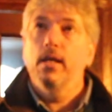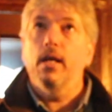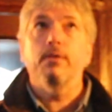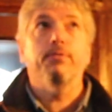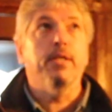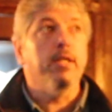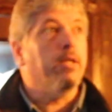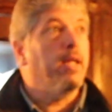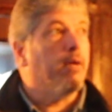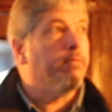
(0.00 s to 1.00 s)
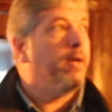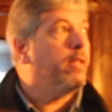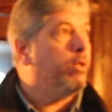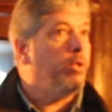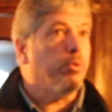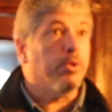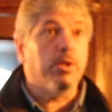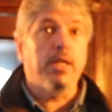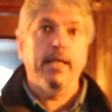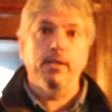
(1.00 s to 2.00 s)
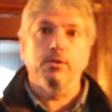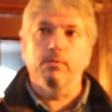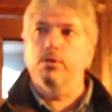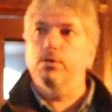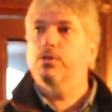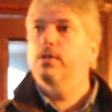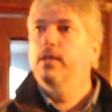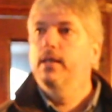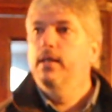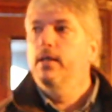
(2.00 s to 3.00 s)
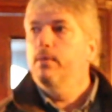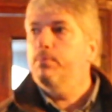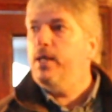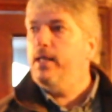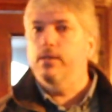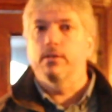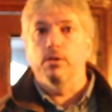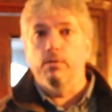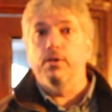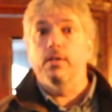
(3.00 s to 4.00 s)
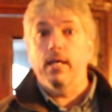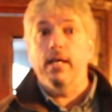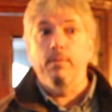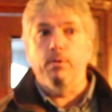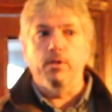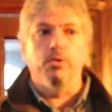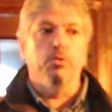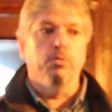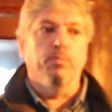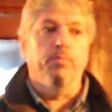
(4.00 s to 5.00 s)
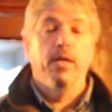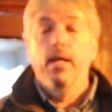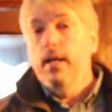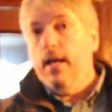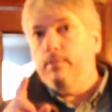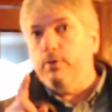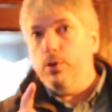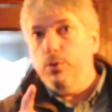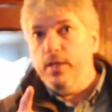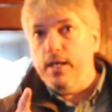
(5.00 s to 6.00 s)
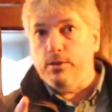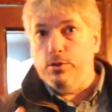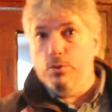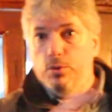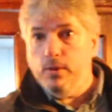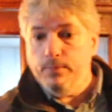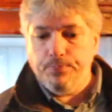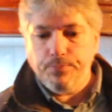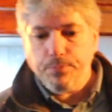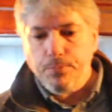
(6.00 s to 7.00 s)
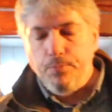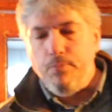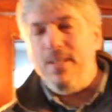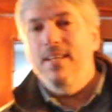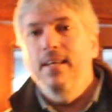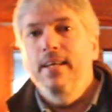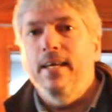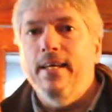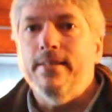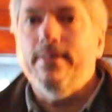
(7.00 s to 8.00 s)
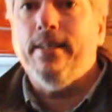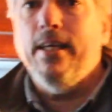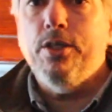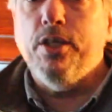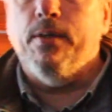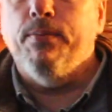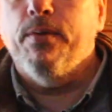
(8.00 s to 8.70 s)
I find it great. I find a real sense of his presence and of the time in this room. And if we go next door, it is the kitchen.